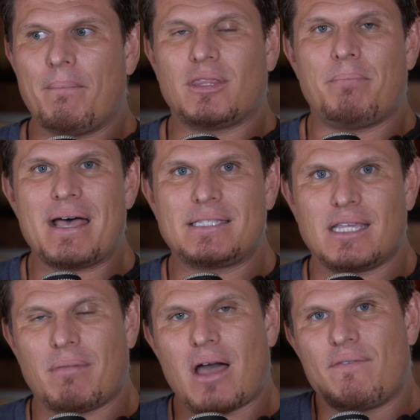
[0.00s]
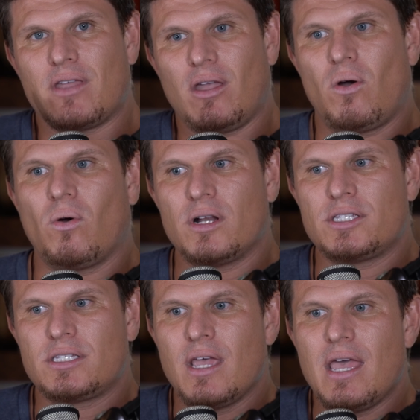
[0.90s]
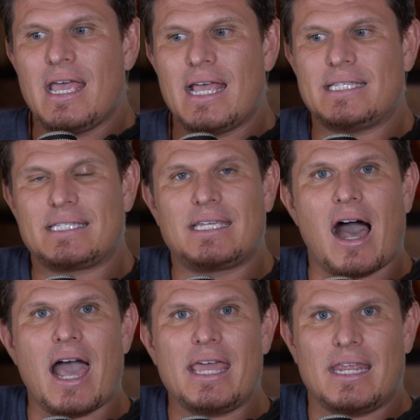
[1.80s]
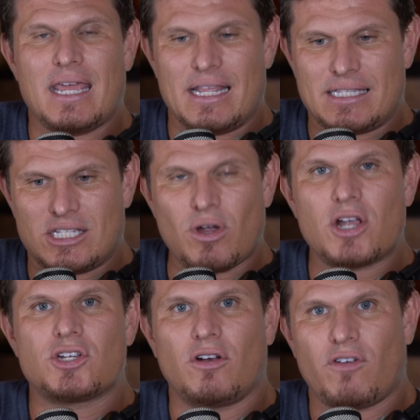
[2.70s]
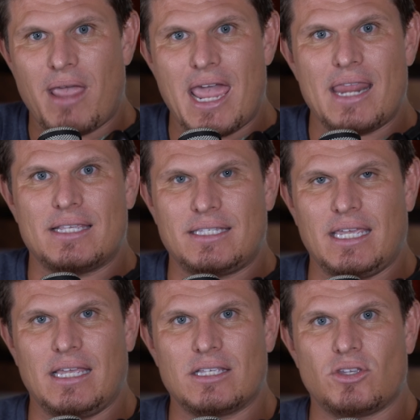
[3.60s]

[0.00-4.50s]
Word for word: But the best thing about having a course is it's guided and it's structured from A to Z.